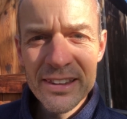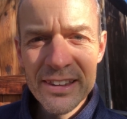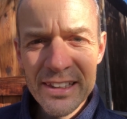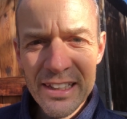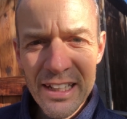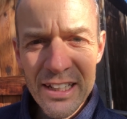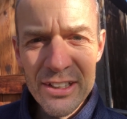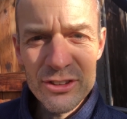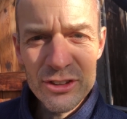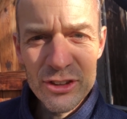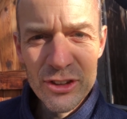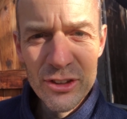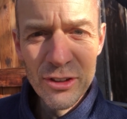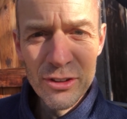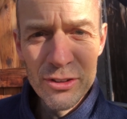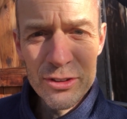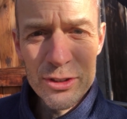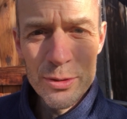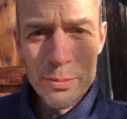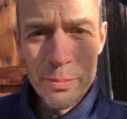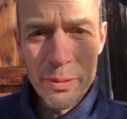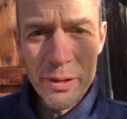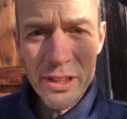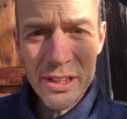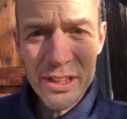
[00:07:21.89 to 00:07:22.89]
That's got
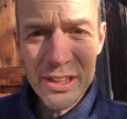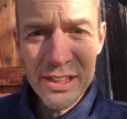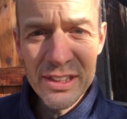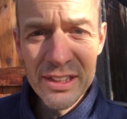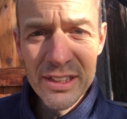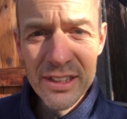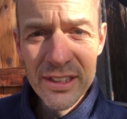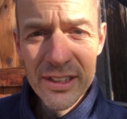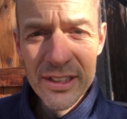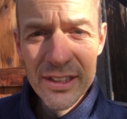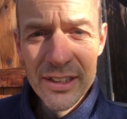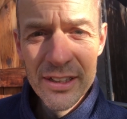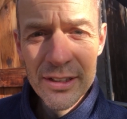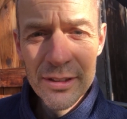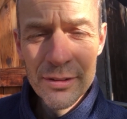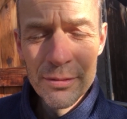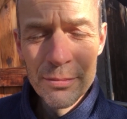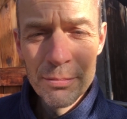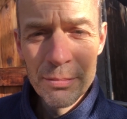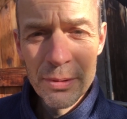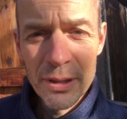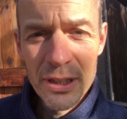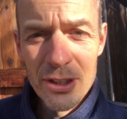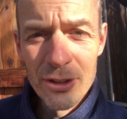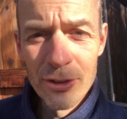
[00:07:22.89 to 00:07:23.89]
to be
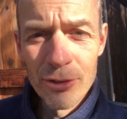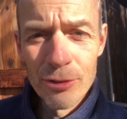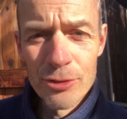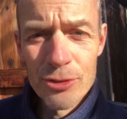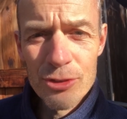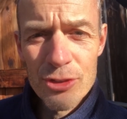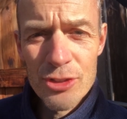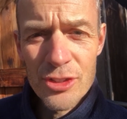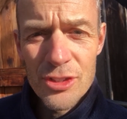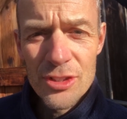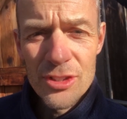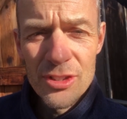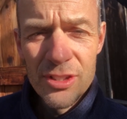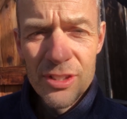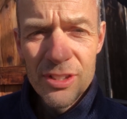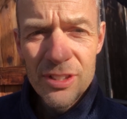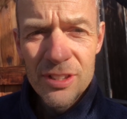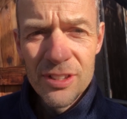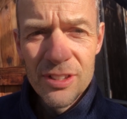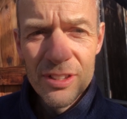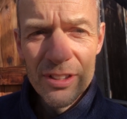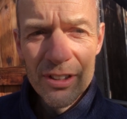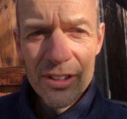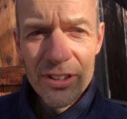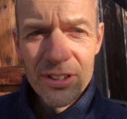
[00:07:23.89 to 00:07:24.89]
because
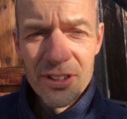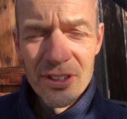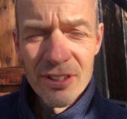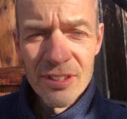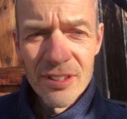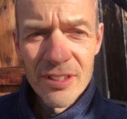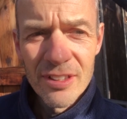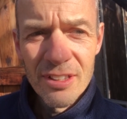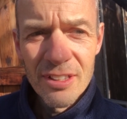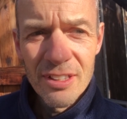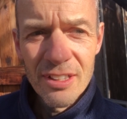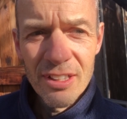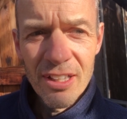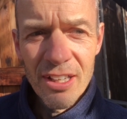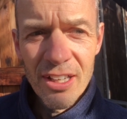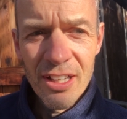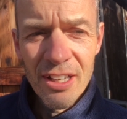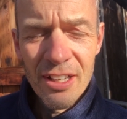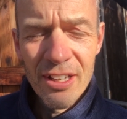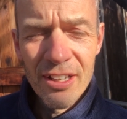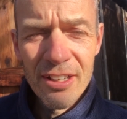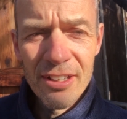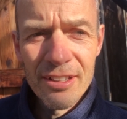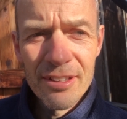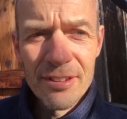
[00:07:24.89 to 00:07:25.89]

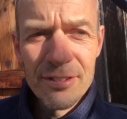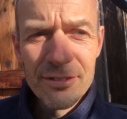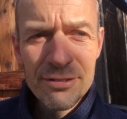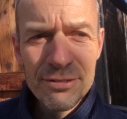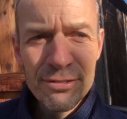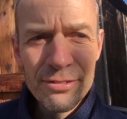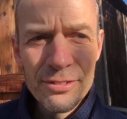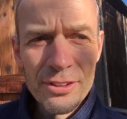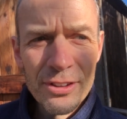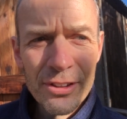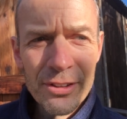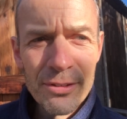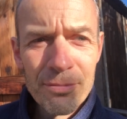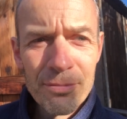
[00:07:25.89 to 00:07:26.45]
I've